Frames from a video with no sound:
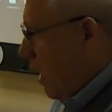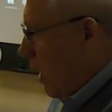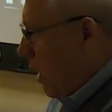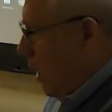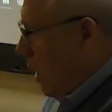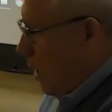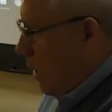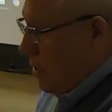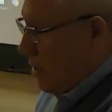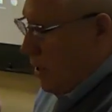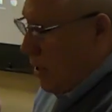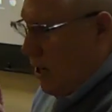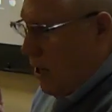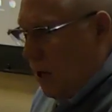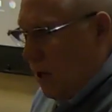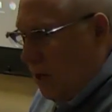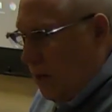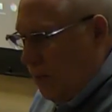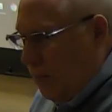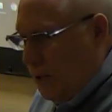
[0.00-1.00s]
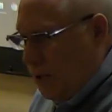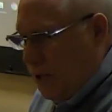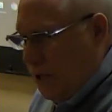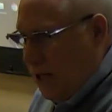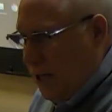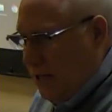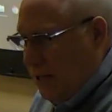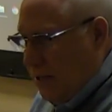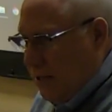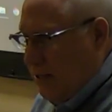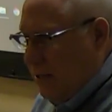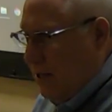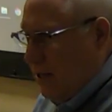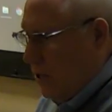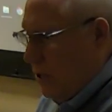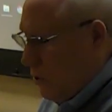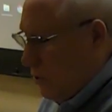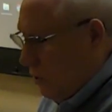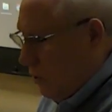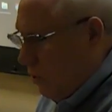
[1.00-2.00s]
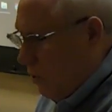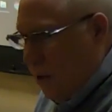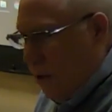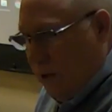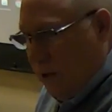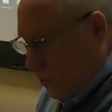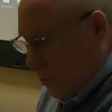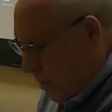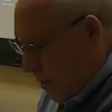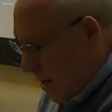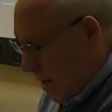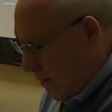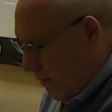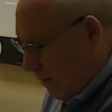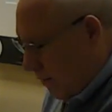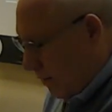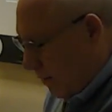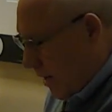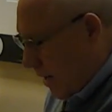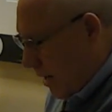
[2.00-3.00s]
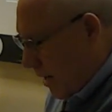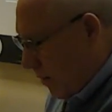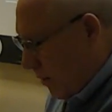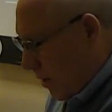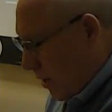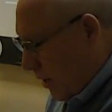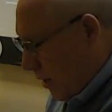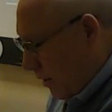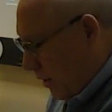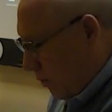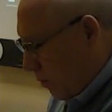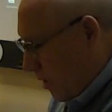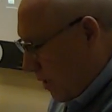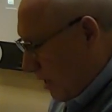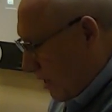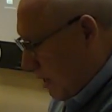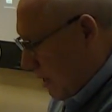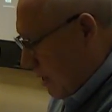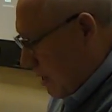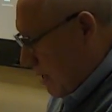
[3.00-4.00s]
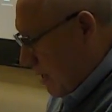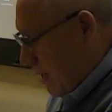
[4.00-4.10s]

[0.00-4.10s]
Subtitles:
And it's 100% essential oils. We have a flyer on it that we can